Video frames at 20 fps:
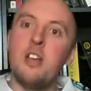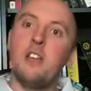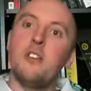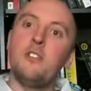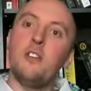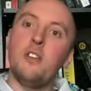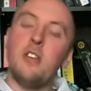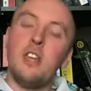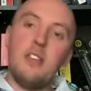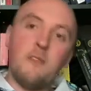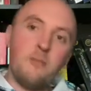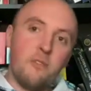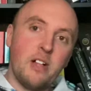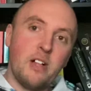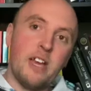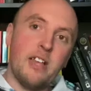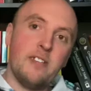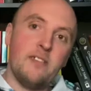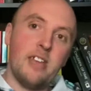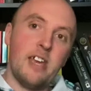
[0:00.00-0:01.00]
So he
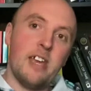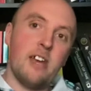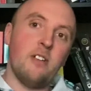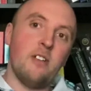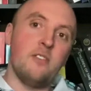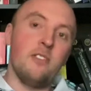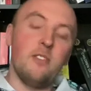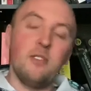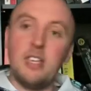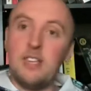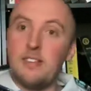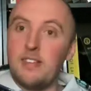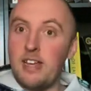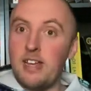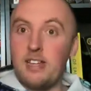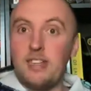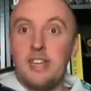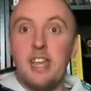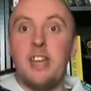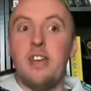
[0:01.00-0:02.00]
flies out, so he's out
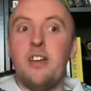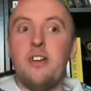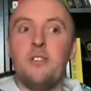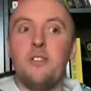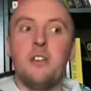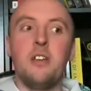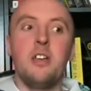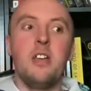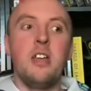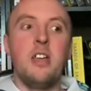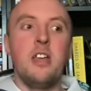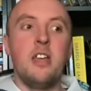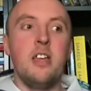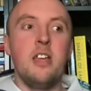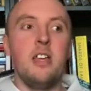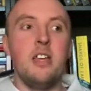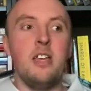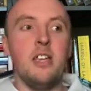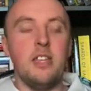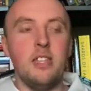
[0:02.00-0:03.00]
of town.
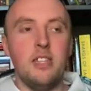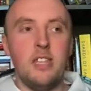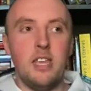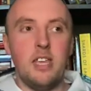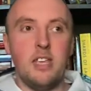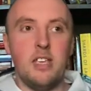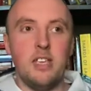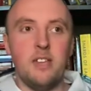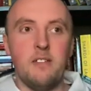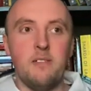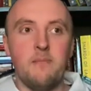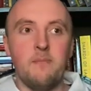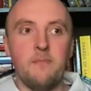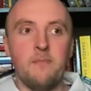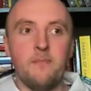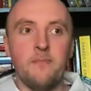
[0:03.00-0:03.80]
And then,